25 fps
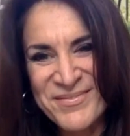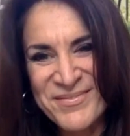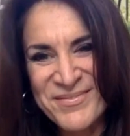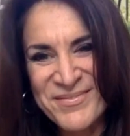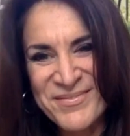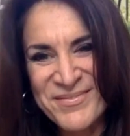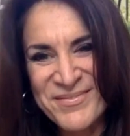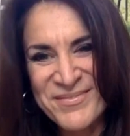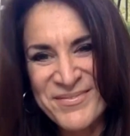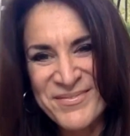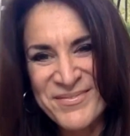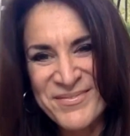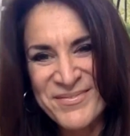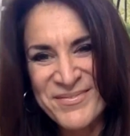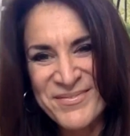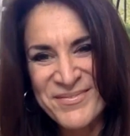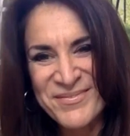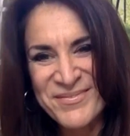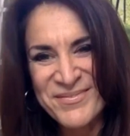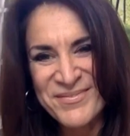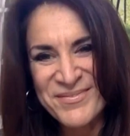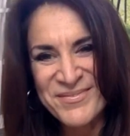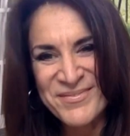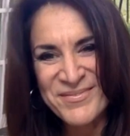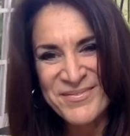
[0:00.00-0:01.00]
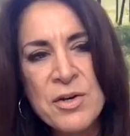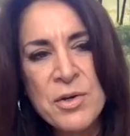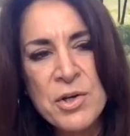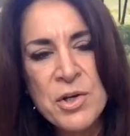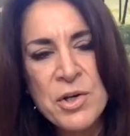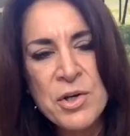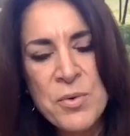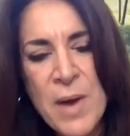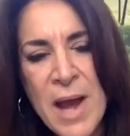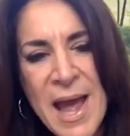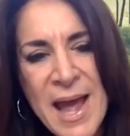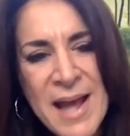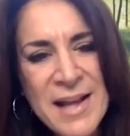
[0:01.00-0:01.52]
You really,
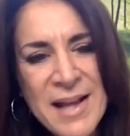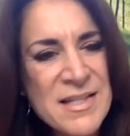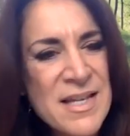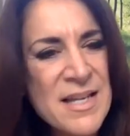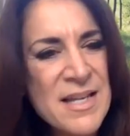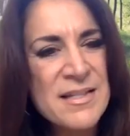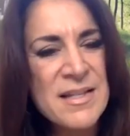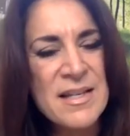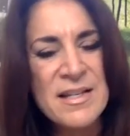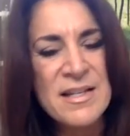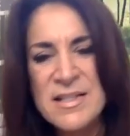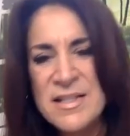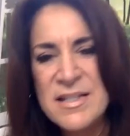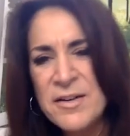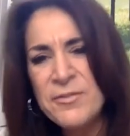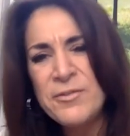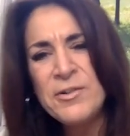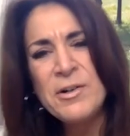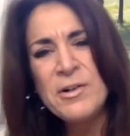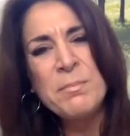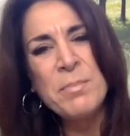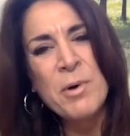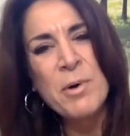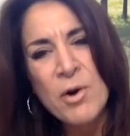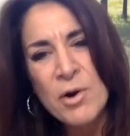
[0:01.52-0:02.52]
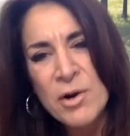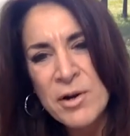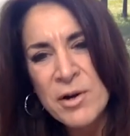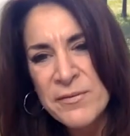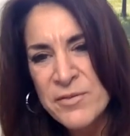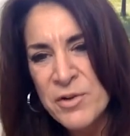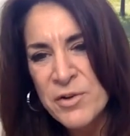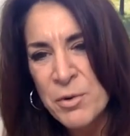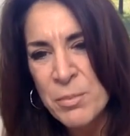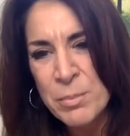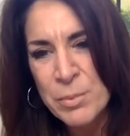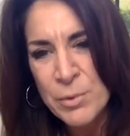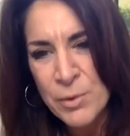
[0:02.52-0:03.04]
you access a different part of
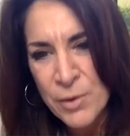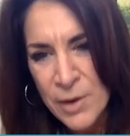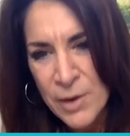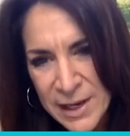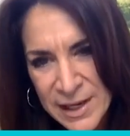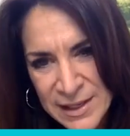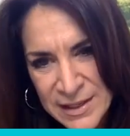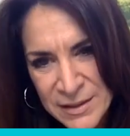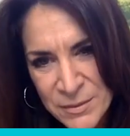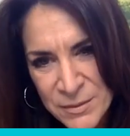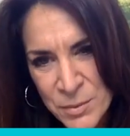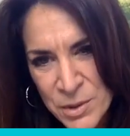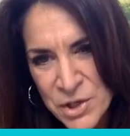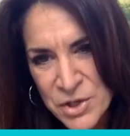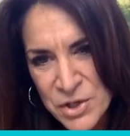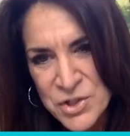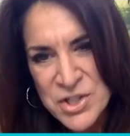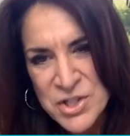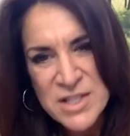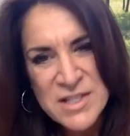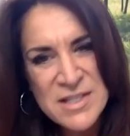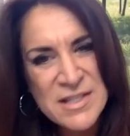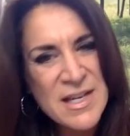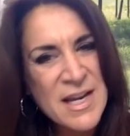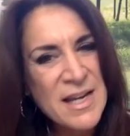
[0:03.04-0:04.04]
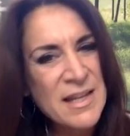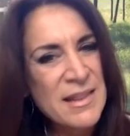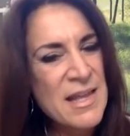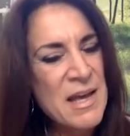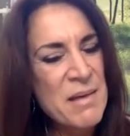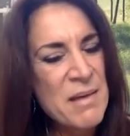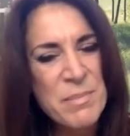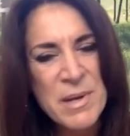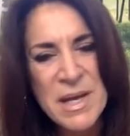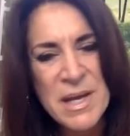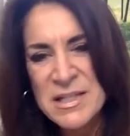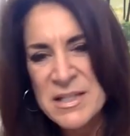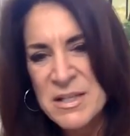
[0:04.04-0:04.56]
your brain when you just take
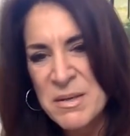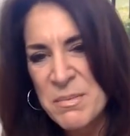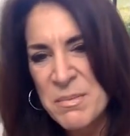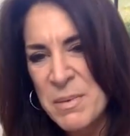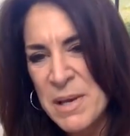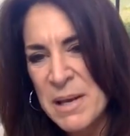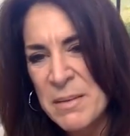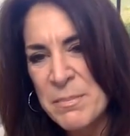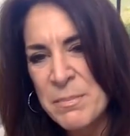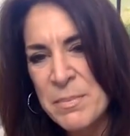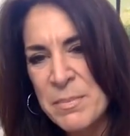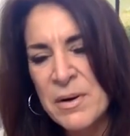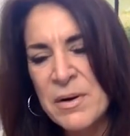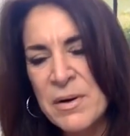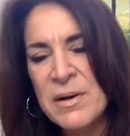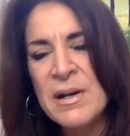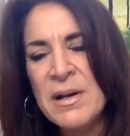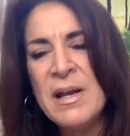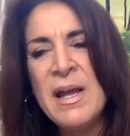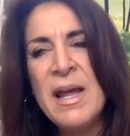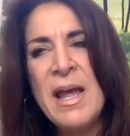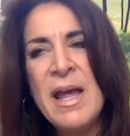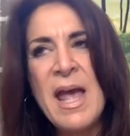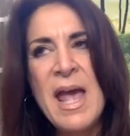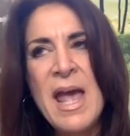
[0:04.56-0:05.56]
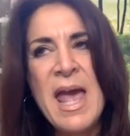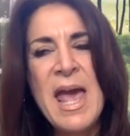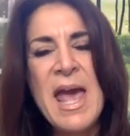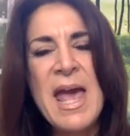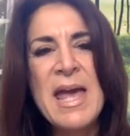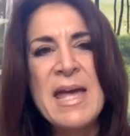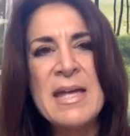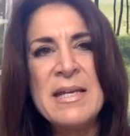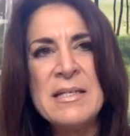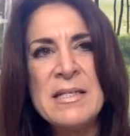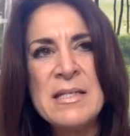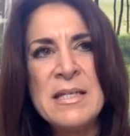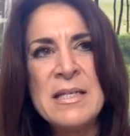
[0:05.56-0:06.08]
that pen to paper.
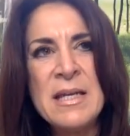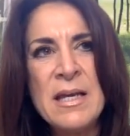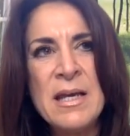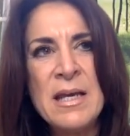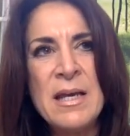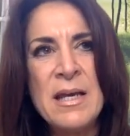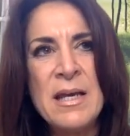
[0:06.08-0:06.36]
And,